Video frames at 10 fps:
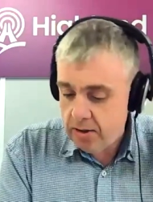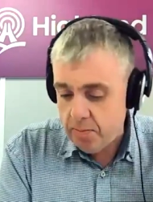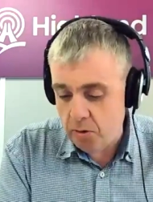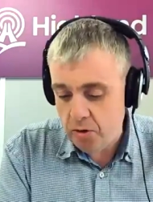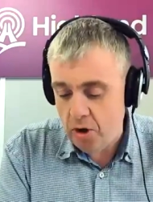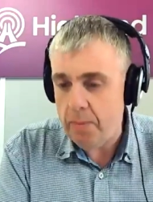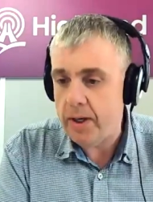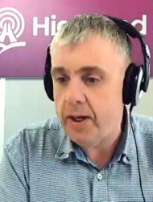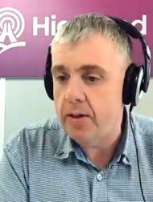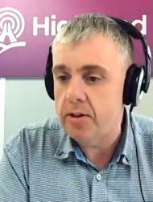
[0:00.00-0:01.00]
I suppose, couple
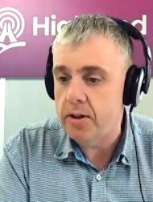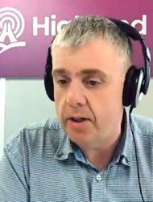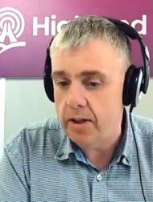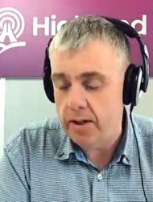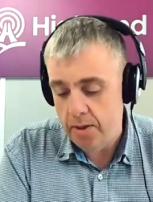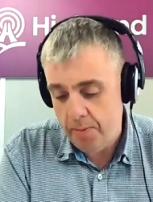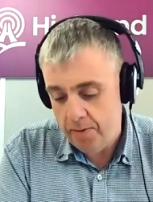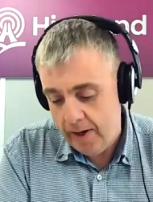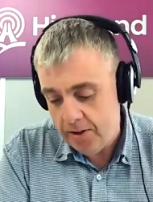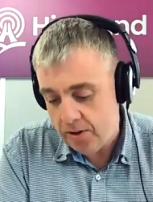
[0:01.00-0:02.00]
of years in, in your
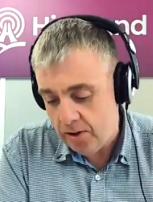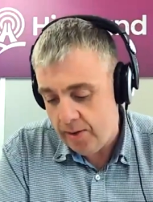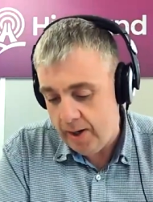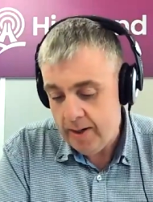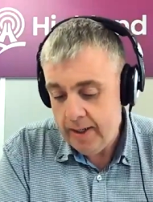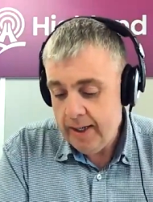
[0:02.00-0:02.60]
professional career,